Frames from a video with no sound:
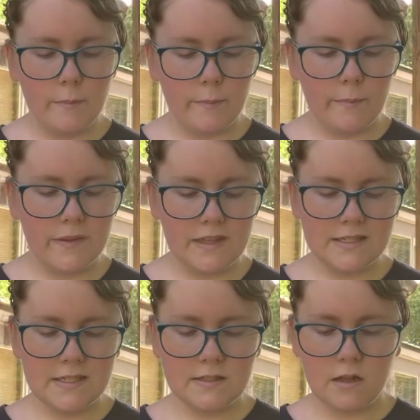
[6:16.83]
But
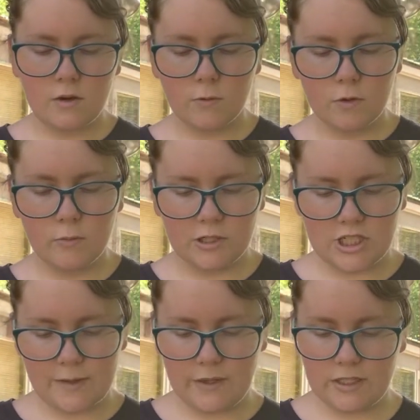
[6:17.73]
this is not normal,
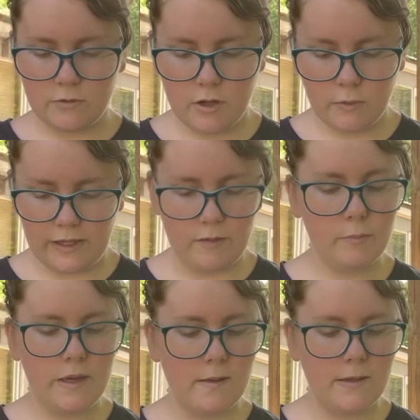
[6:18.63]
Jamie. You know him,
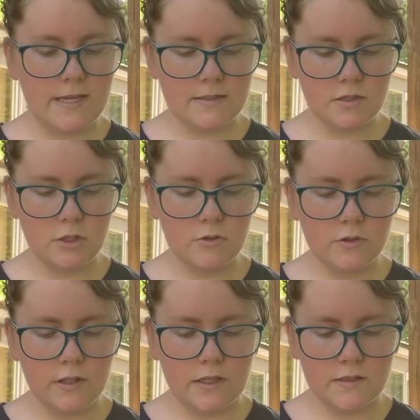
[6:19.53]
Pip. He's
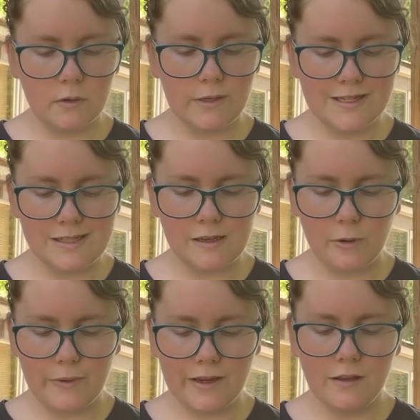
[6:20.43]
usually so
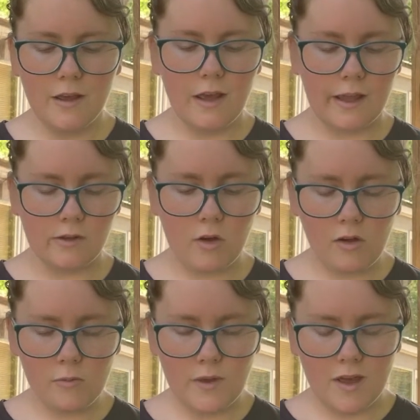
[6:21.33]
easygoing and
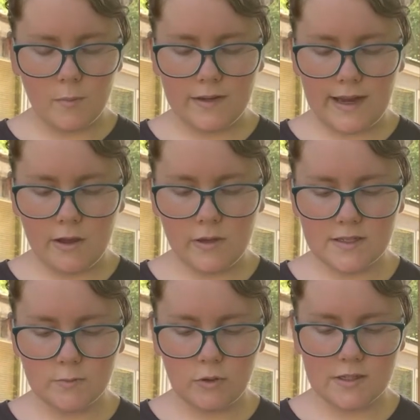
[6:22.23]
calm, but now his
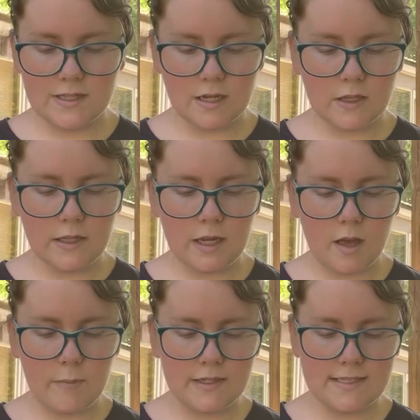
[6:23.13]
mood is suddenly
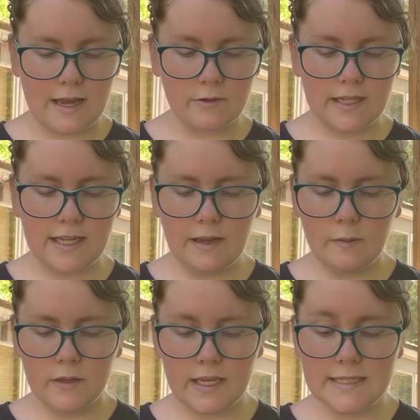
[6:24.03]
up and down. He
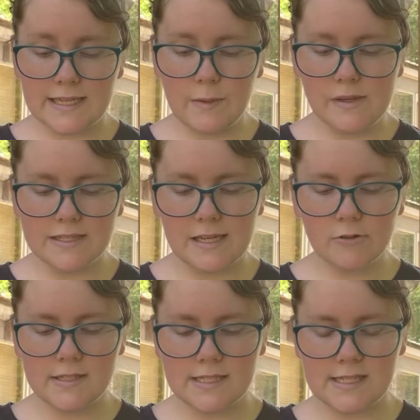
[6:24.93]
keep, he's keeping
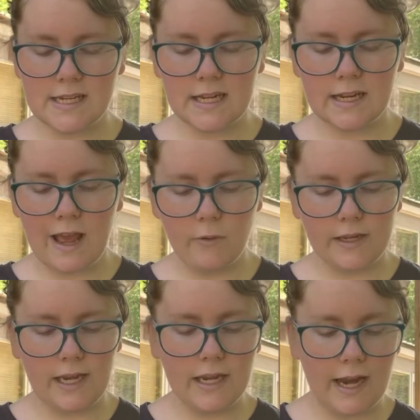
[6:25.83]
secrets and sneaking out,
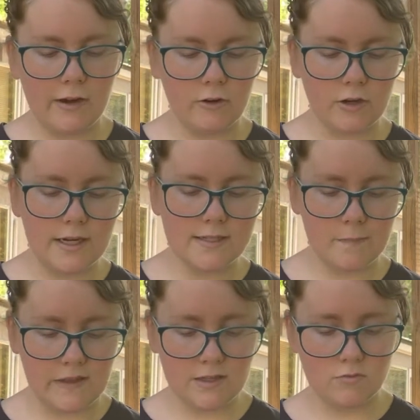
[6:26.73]
getting angry.
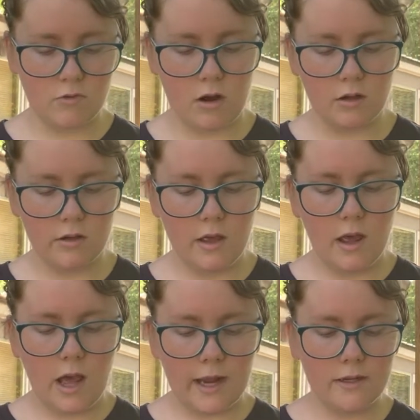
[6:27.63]
Something's wrong.
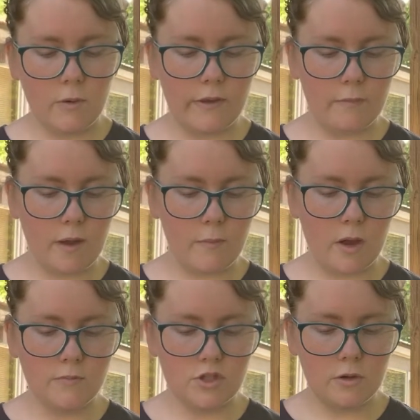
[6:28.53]
I know it. My
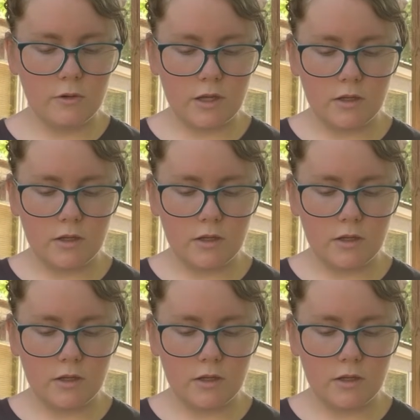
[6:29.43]
mom showed